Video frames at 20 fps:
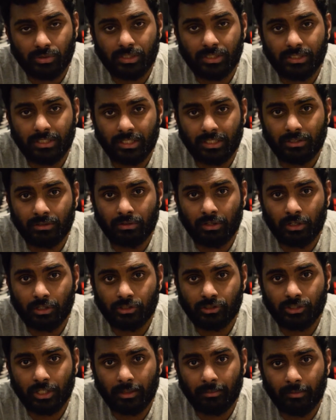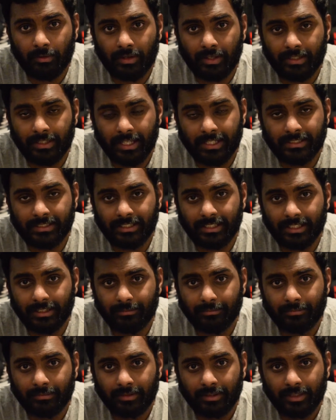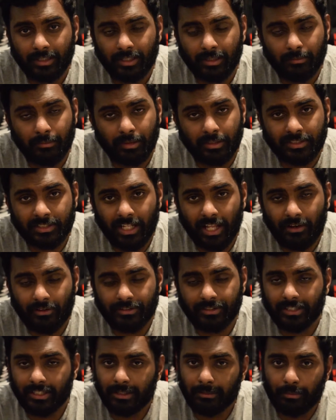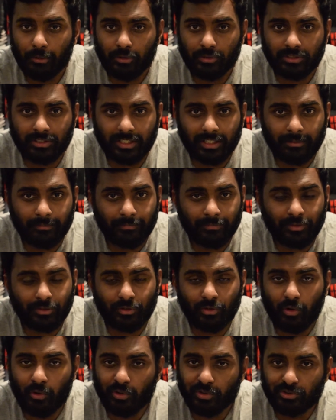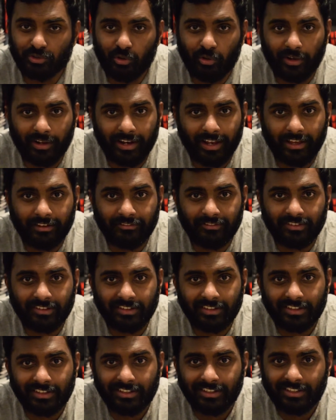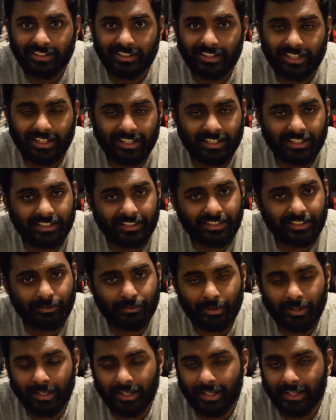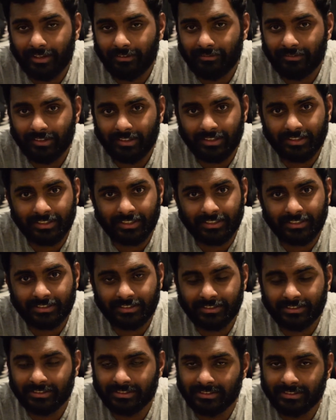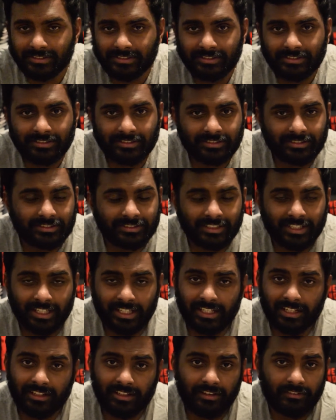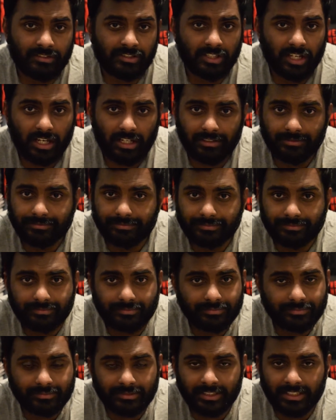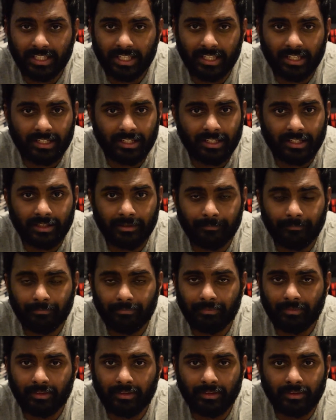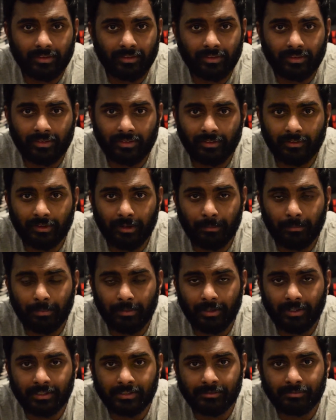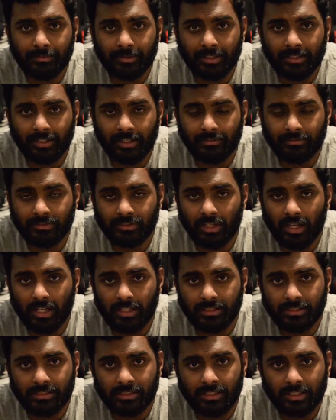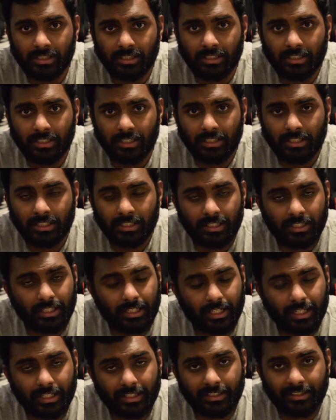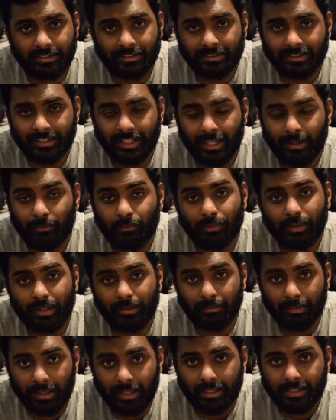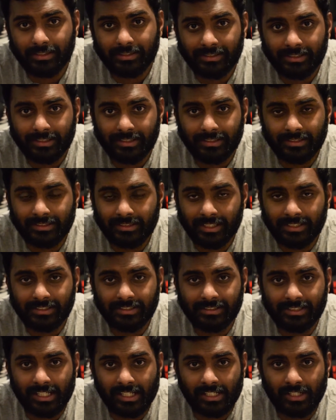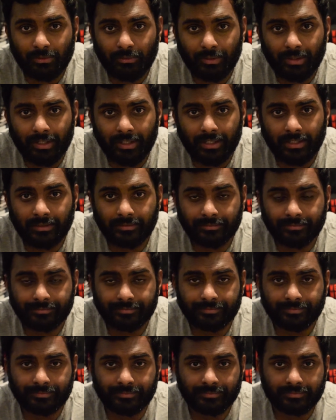OG did do a good job of contesting him, but as Lowry said in the post game, you know he's going left, and he went left and just hit a tough shot. At the end of the day, the great players make tough shots and game-winning plays, and that's exactly what he did.